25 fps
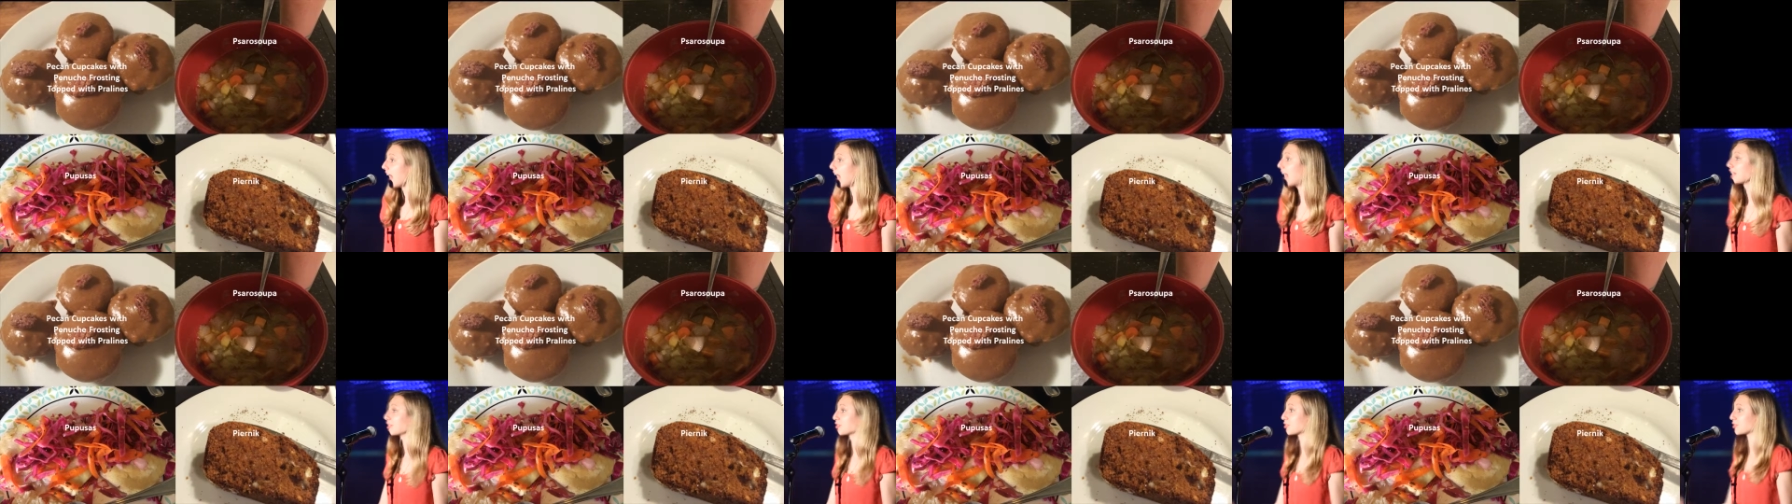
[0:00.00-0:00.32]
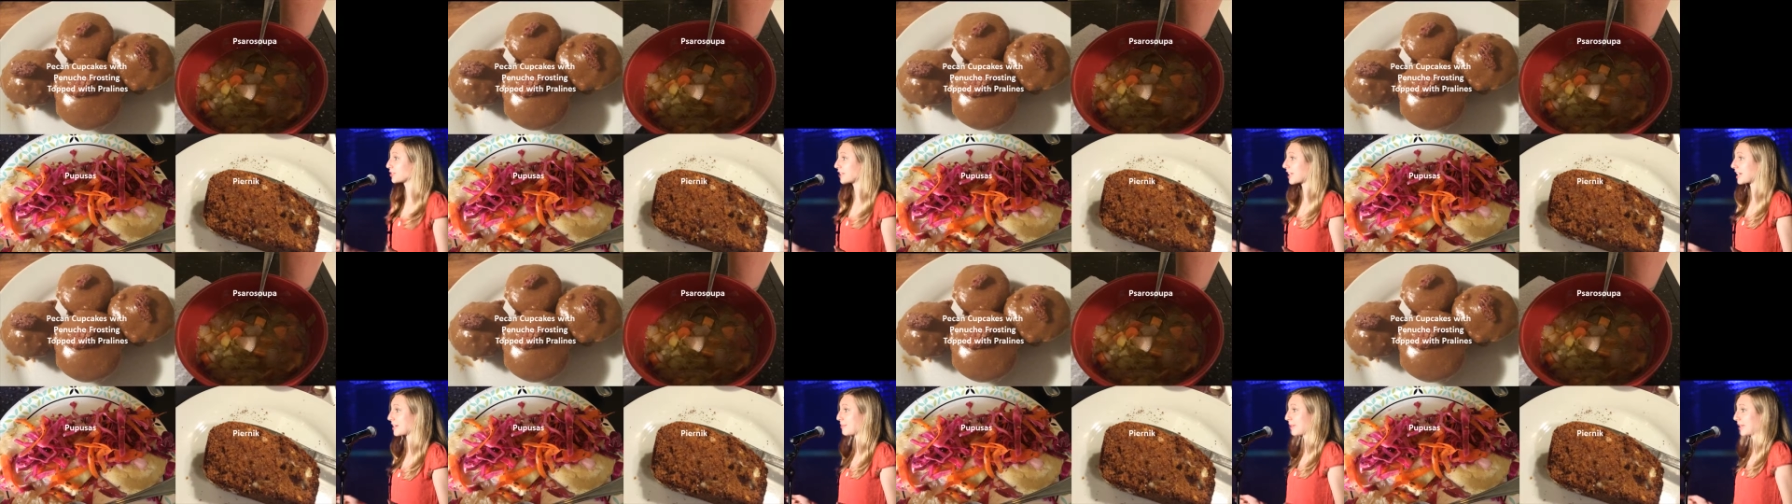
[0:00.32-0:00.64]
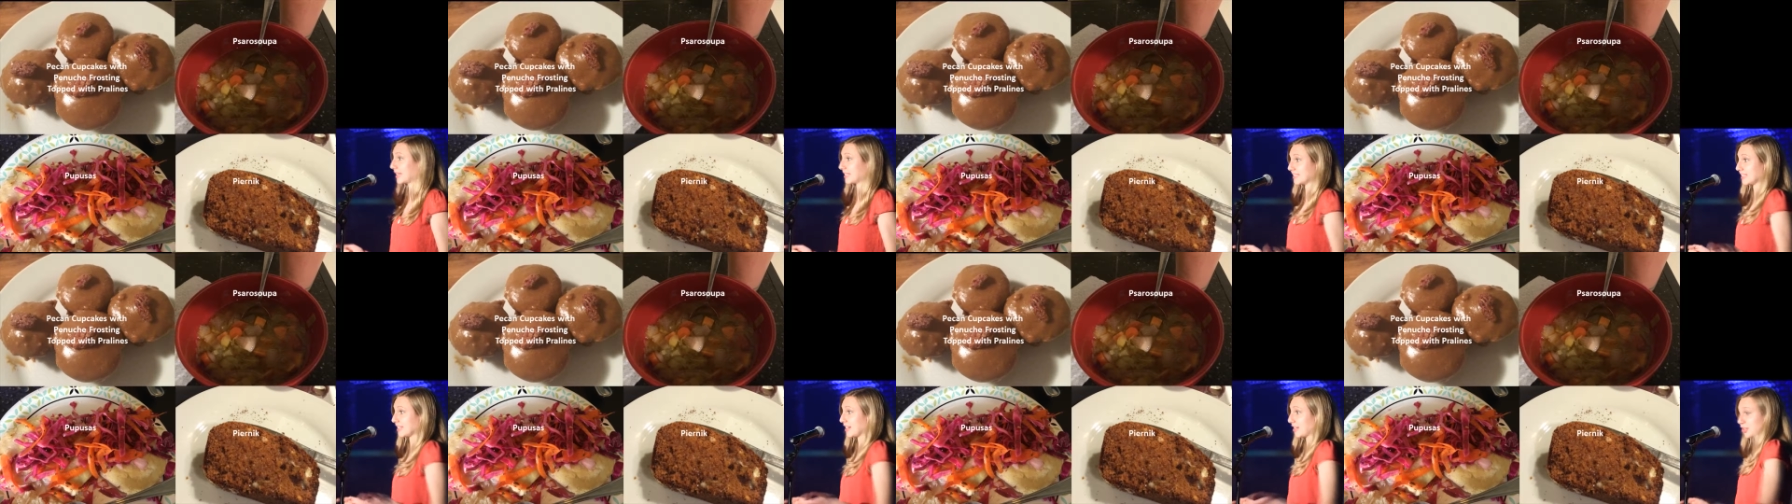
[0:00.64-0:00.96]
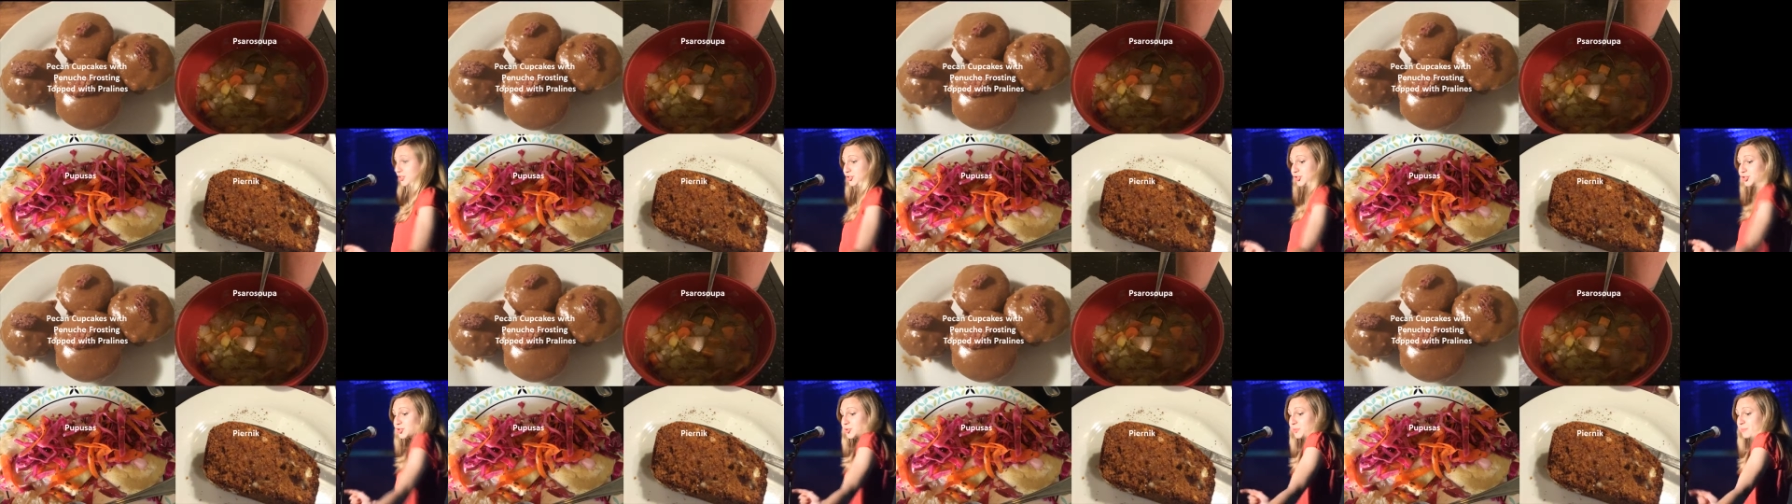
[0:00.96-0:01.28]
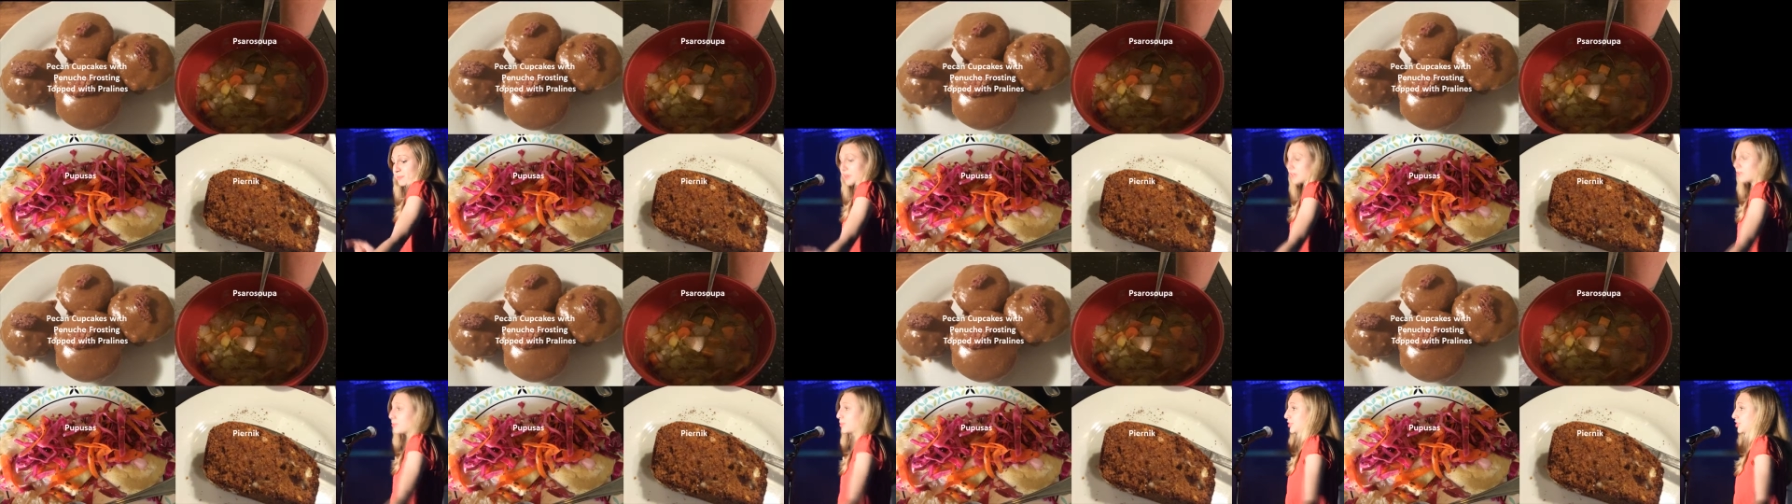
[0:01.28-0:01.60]
I learned how to make
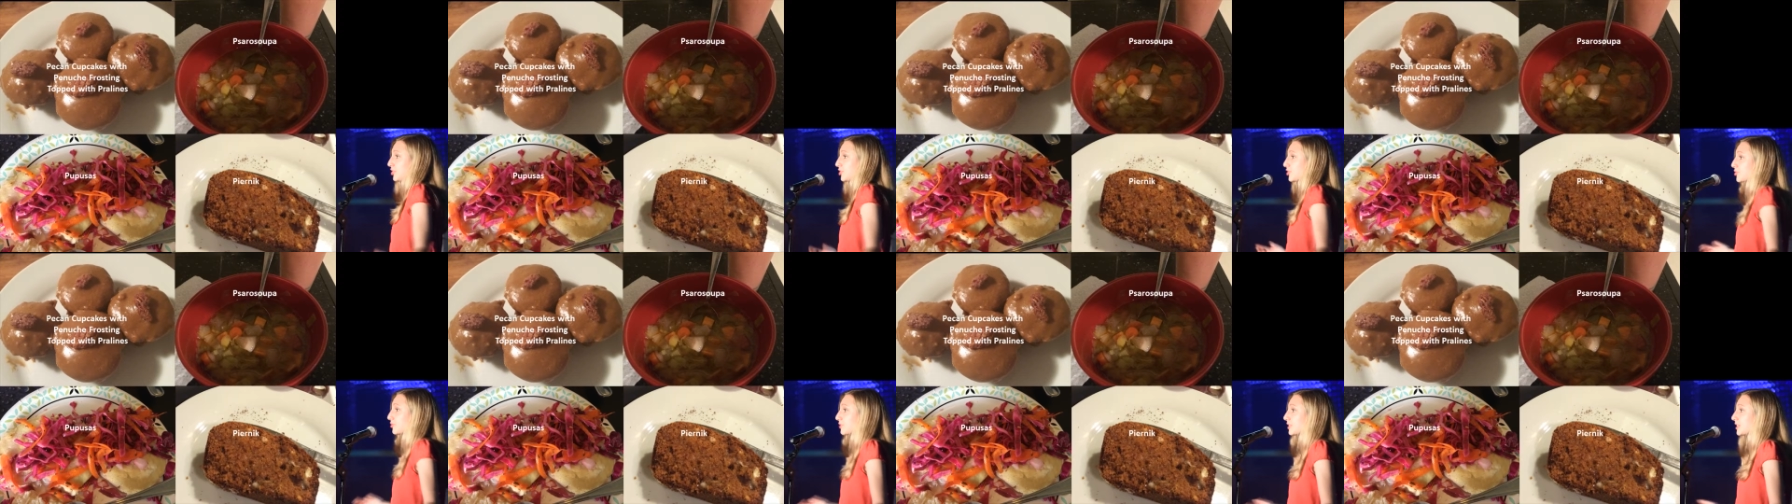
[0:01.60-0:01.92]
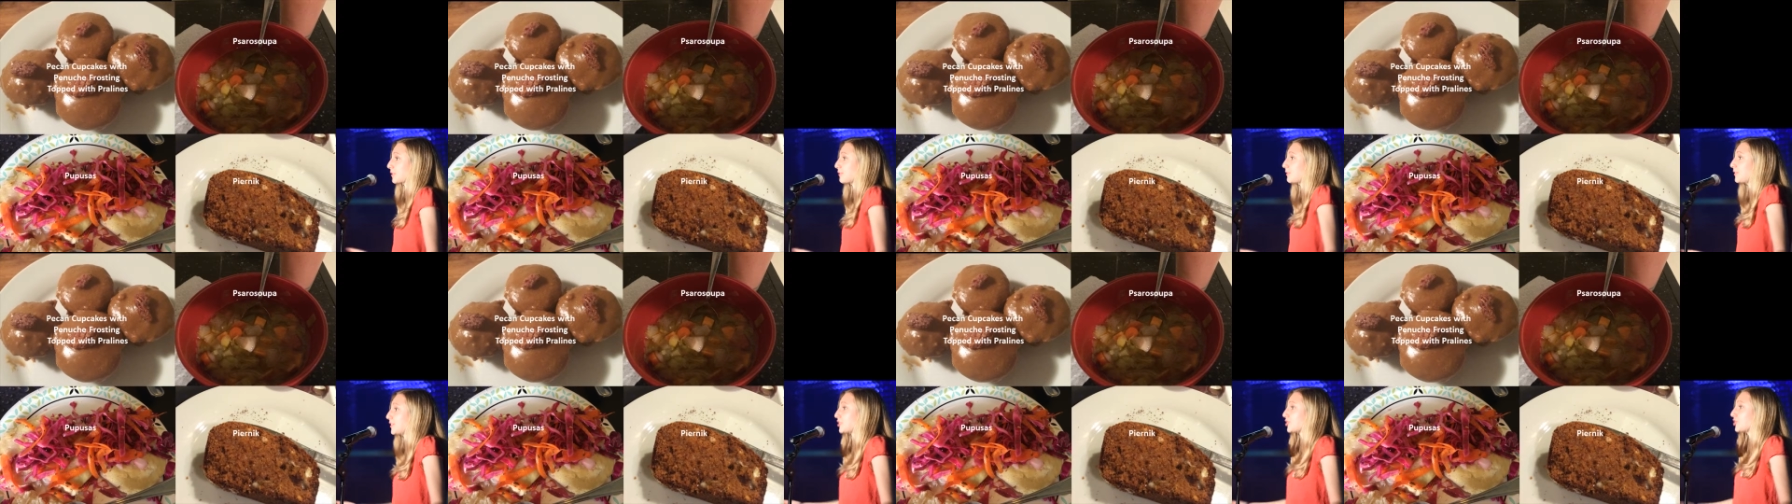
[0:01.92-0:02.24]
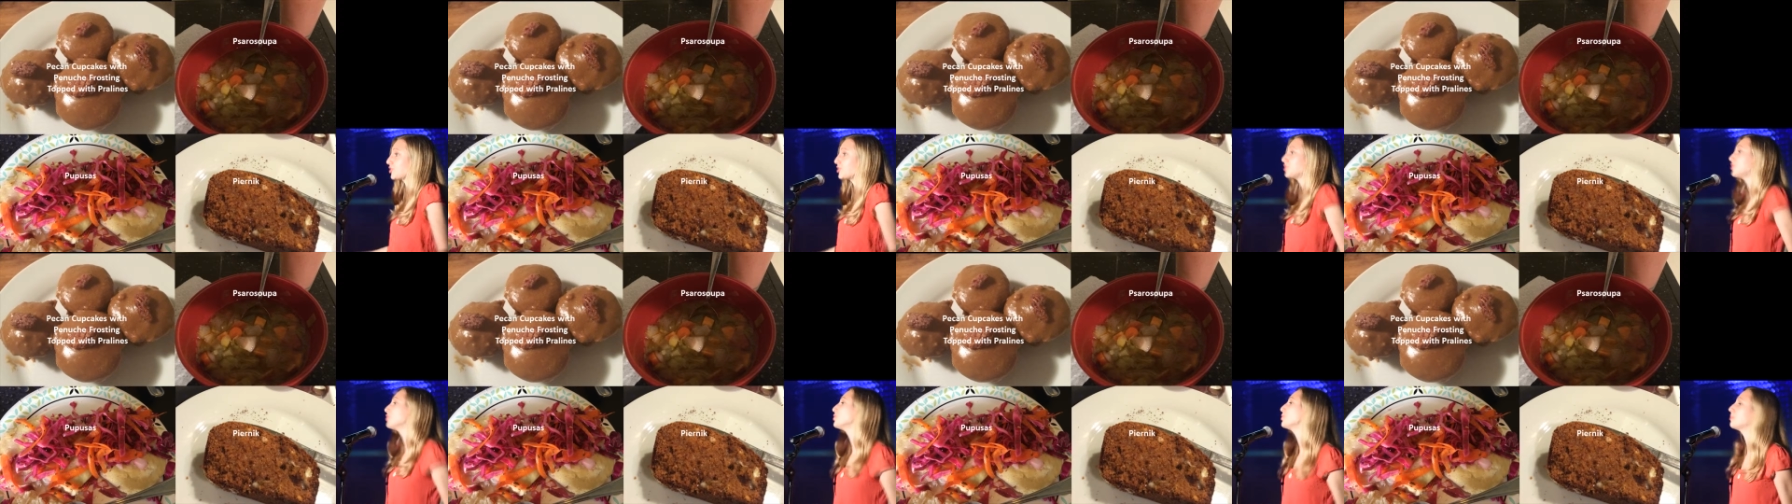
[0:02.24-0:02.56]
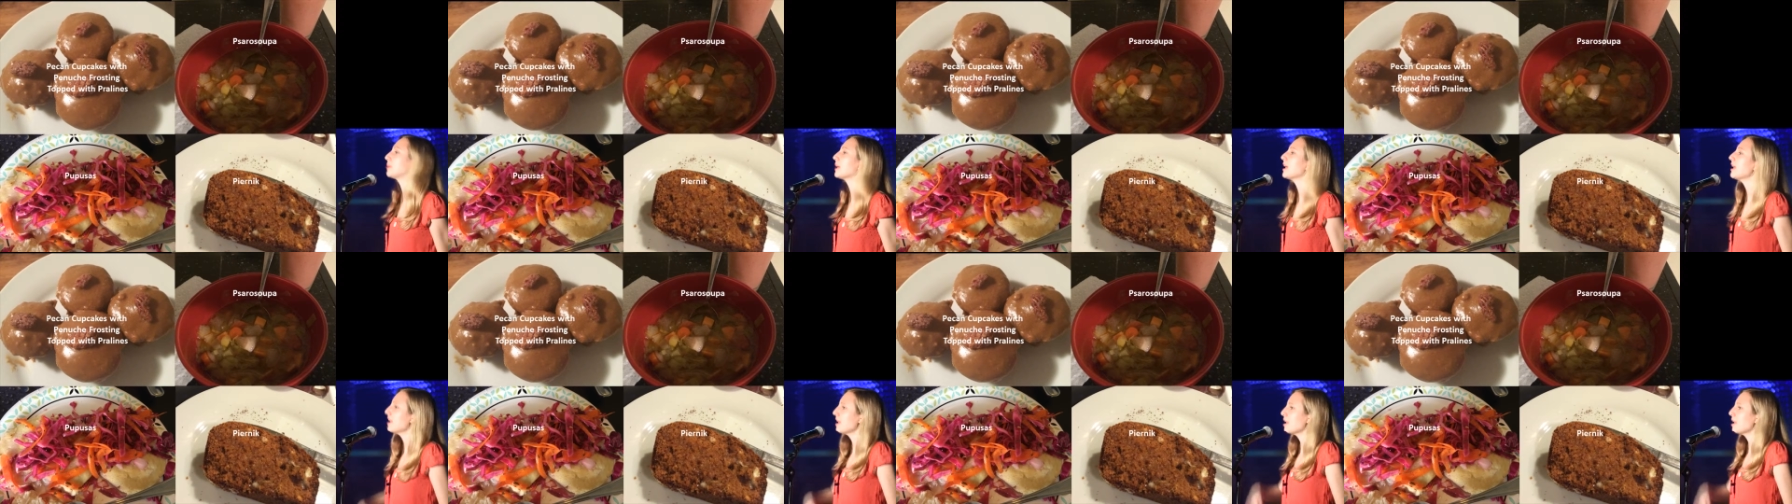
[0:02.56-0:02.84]
psarosoupa, which is Greek fish soup,